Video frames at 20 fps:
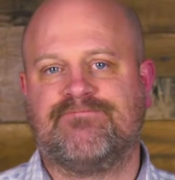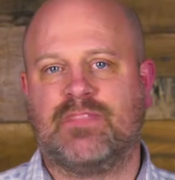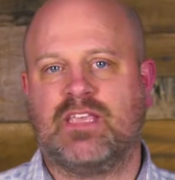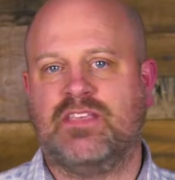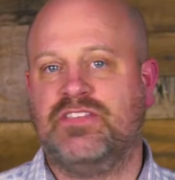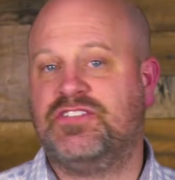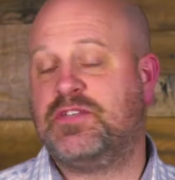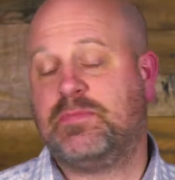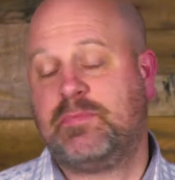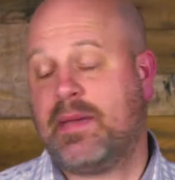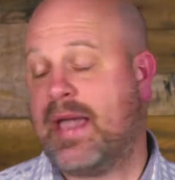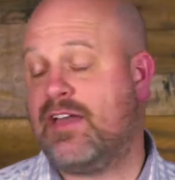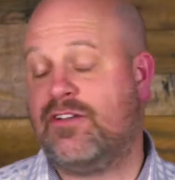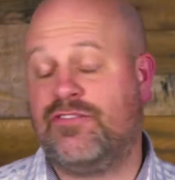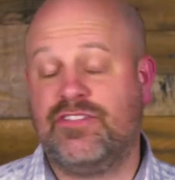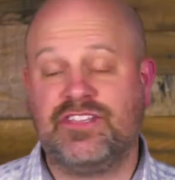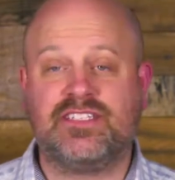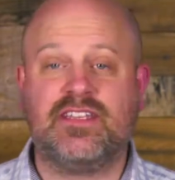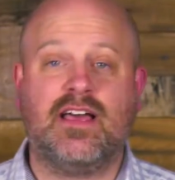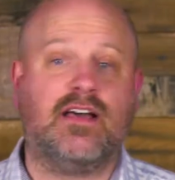This is a pattern
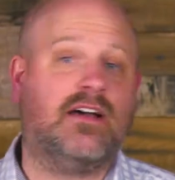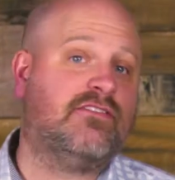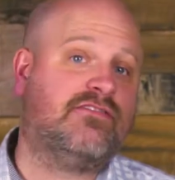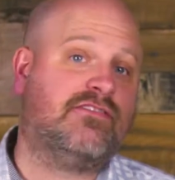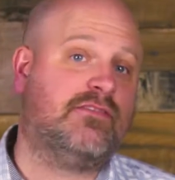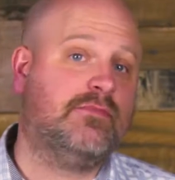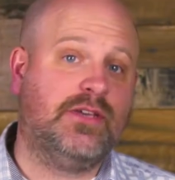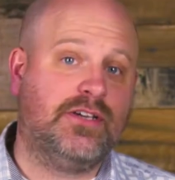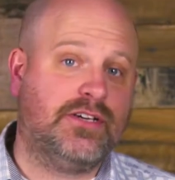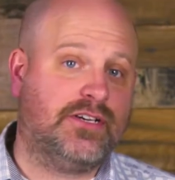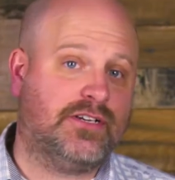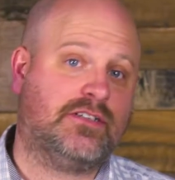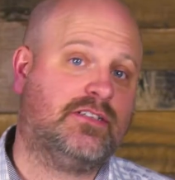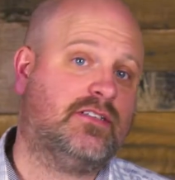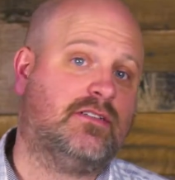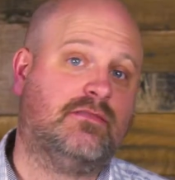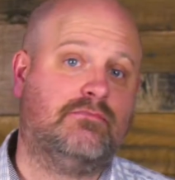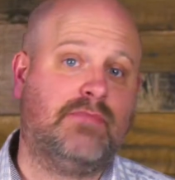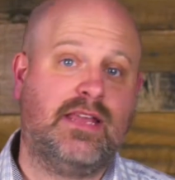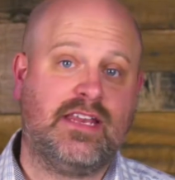that's not unfamiliar
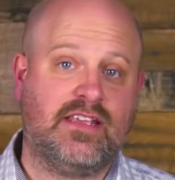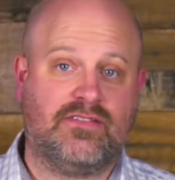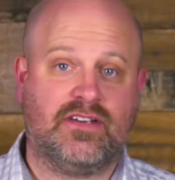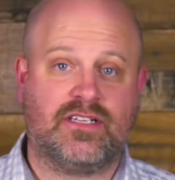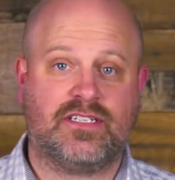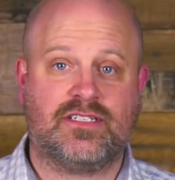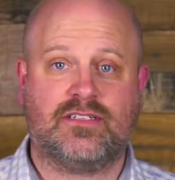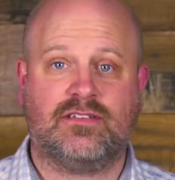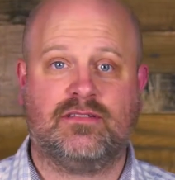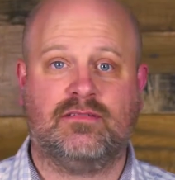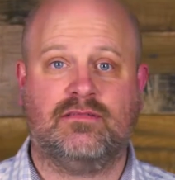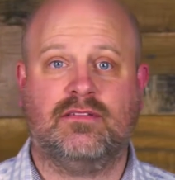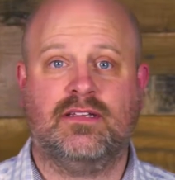to many of us.